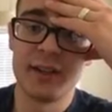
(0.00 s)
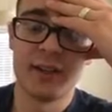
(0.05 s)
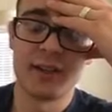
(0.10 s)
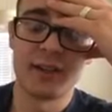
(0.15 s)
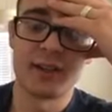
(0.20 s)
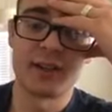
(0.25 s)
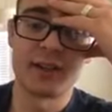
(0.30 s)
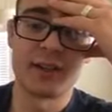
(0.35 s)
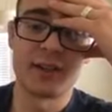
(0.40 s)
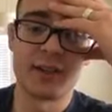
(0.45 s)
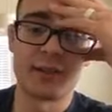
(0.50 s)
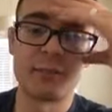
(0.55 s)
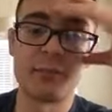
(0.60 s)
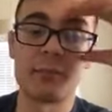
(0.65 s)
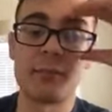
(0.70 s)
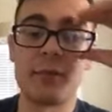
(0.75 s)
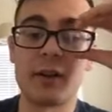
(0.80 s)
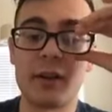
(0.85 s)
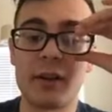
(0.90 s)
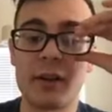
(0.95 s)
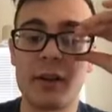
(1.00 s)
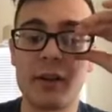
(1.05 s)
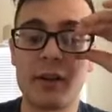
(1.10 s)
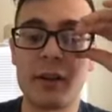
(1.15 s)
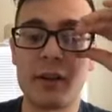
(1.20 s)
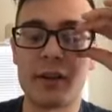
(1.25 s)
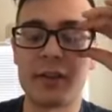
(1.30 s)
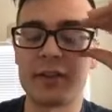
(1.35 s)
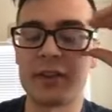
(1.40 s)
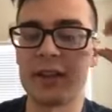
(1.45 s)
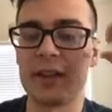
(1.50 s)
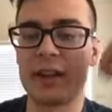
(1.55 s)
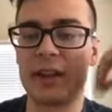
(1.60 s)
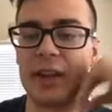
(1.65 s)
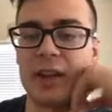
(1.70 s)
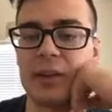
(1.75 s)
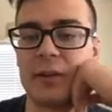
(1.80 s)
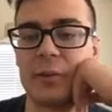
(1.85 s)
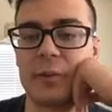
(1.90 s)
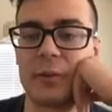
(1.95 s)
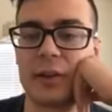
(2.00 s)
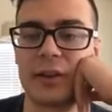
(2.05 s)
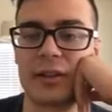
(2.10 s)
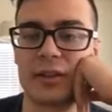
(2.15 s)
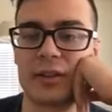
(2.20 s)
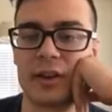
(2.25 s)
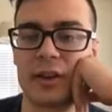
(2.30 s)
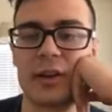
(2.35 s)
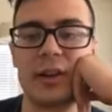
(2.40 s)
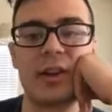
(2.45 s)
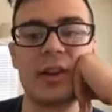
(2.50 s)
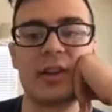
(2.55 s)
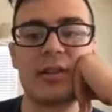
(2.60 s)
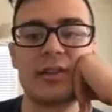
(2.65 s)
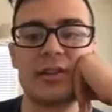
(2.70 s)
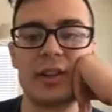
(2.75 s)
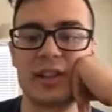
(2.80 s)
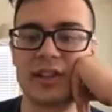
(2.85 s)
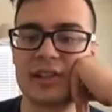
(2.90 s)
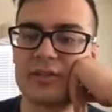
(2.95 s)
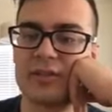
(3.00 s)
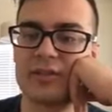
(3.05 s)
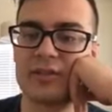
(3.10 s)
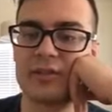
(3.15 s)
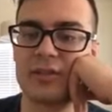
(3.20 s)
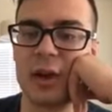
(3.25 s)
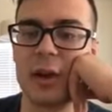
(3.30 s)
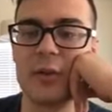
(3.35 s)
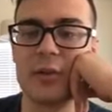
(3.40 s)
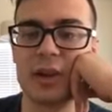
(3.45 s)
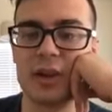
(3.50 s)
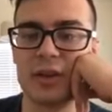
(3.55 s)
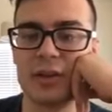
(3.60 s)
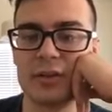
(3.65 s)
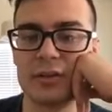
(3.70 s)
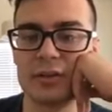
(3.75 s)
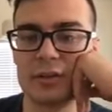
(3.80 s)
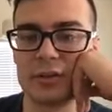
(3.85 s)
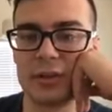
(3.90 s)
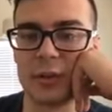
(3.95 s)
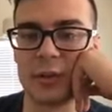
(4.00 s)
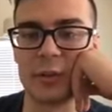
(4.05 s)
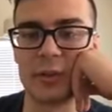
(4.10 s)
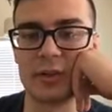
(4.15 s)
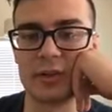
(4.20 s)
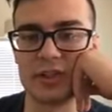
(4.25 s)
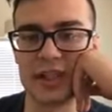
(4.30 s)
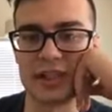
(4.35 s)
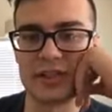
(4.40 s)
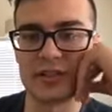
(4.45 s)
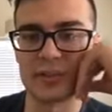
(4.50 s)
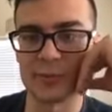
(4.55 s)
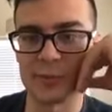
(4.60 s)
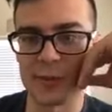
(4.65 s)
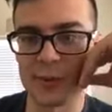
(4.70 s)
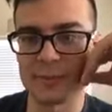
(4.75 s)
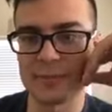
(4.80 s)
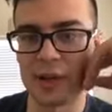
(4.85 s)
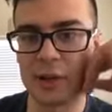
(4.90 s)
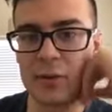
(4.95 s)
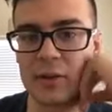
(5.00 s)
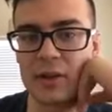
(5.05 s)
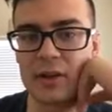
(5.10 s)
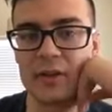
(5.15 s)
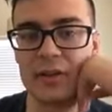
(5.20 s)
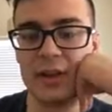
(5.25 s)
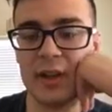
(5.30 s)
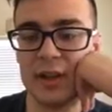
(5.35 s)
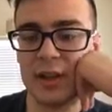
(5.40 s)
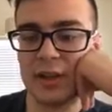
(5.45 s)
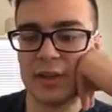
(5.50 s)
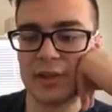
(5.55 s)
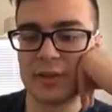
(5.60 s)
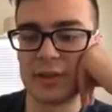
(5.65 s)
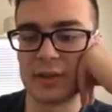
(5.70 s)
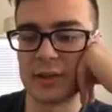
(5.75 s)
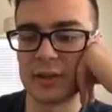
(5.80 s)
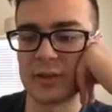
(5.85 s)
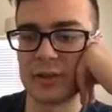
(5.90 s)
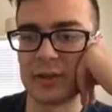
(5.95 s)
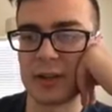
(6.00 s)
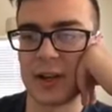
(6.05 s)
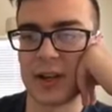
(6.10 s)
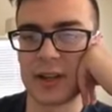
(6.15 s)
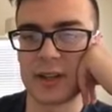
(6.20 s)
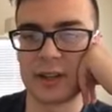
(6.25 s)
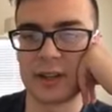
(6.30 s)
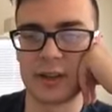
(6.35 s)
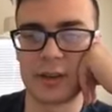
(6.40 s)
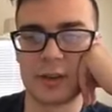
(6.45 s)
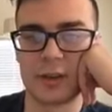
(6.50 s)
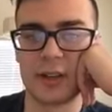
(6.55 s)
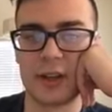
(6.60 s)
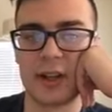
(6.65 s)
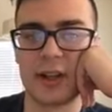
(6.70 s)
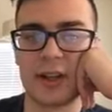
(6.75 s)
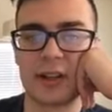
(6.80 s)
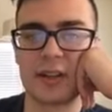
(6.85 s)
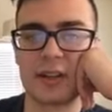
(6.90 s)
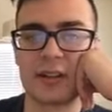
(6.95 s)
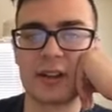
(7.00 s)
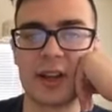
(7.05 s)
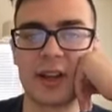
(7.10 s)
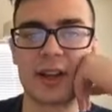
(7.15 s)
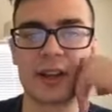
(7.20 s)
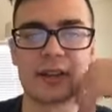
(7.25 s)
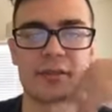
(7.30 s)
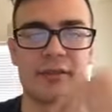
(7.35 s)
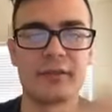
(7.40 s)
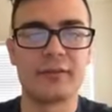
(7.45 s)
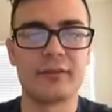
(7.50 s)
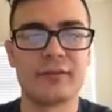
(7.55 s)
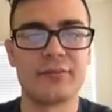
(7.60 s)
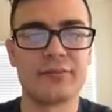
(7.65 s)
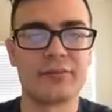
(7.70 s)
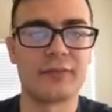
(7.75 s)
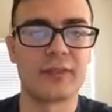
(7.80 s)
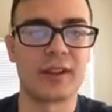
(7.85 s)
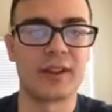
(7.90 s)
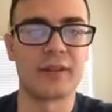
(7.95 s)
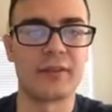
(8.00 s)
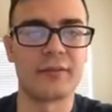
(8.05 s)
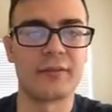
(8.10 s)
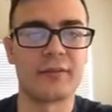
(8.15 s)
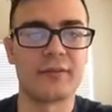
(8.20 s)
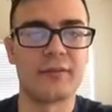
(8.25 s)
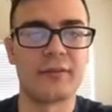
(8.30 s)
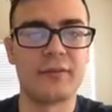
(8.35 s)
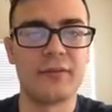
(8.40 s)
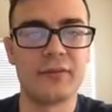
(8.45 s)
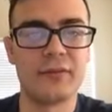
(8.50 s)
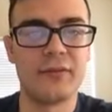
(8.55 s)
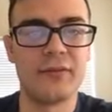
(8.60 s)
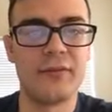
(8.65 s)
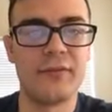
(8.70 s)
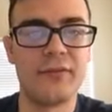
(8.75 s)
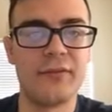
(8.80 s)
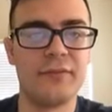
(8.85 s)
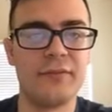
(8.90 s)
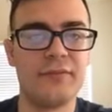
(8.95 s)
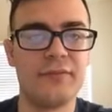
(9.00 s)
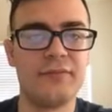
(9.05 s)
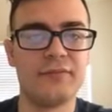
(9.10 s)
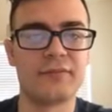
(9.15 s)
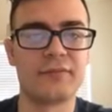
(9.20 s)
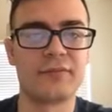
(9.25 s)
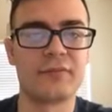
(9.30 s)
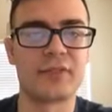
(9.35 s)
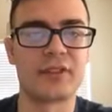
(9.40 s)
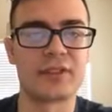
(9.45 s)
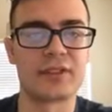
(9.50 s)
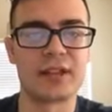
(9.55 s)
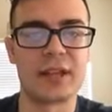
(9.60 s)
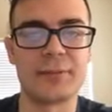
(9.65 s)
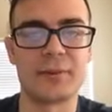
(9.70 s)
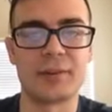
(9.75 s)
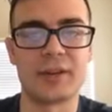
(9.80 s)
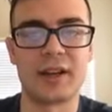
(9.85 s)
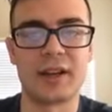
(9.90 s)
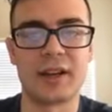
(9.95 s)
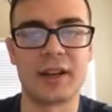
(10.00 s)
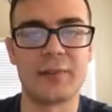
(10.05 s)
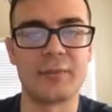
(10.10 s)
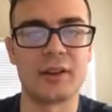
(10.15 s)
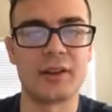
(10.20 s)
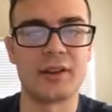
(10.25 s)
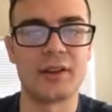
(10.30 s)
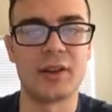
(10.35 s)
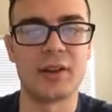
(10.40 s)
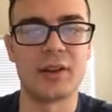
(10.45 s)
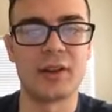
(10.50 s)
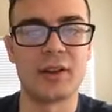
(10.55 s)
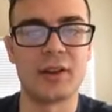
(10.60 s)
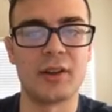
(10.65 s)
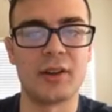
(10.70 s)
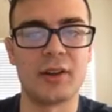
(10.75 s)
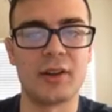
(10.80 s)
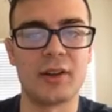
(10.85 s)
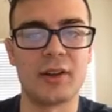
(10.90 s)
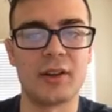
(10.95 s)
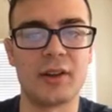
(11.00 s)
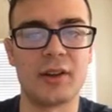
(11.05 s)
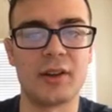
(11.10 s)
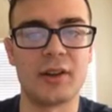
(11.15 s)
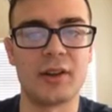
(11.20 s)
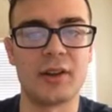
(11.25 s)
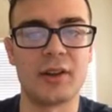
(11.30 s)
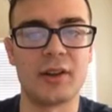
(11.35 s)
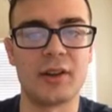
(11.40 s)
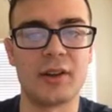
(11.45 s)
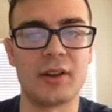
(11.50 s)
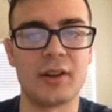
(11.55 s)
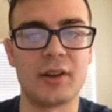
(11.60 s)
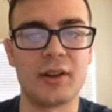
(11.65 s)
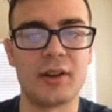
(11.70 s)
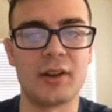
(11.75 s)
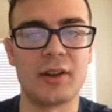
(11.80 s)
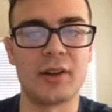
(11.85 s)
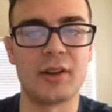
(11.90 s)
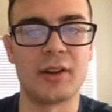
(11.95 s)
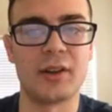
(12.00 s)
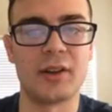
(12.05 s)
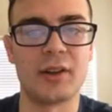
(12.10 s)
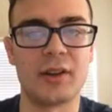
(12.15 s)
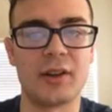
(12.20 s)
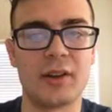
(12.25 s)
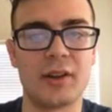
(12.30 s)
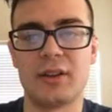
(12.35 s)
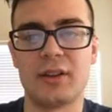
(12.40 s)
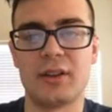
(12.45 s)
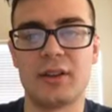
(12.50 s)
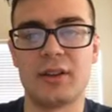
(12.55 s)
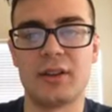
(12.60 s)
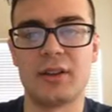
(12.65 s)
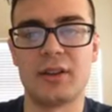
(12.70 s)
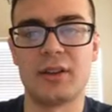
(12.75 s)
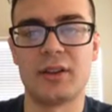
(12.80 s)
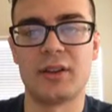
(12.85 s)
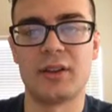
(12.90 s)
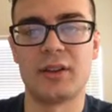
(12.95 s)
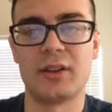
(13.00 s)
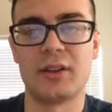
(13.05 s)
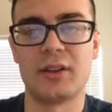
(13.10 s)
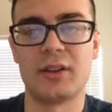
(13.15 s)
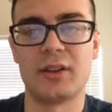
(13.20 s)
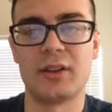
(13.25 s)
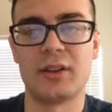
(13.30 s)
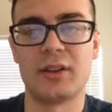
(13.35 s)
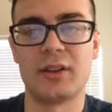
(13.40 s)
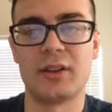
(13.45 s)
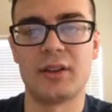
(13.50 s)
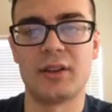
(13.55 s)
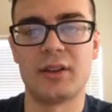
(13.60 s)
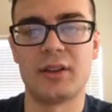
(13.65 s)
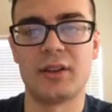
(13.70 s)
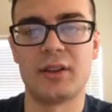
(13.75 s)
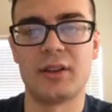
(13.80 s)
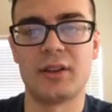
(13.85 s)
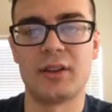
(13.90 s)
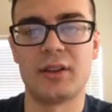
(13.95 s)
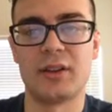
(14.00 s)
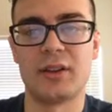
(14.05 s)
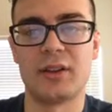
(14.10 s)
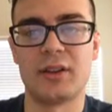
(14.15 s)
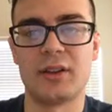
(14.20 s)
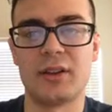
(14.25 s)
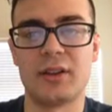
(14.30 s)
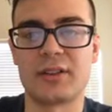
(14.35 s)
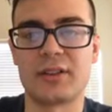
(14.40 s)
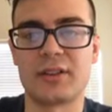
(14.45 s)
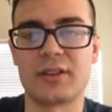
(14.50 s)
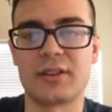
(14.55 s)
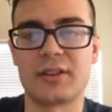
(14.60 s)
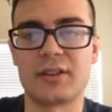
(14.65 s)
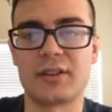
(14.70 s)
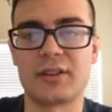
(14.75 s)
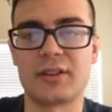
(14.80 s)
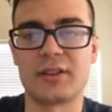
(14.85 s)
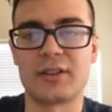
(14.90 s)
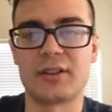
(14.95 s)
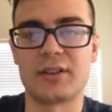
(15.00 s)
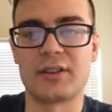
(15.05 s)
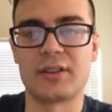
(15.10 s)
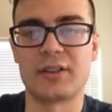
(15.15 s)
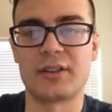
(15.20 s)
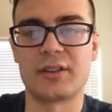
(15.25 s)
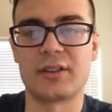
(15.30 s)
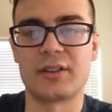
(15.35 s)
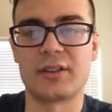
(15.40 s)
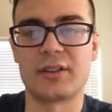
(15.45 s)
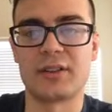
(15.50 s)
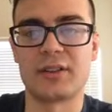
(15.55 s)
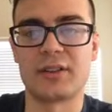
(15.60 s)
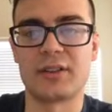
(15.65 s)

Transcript: authenticated with a JSON token or JSON web token. So I can go ahead and like kind of, for example, I got my token right here. Now you're going to see it for everyone.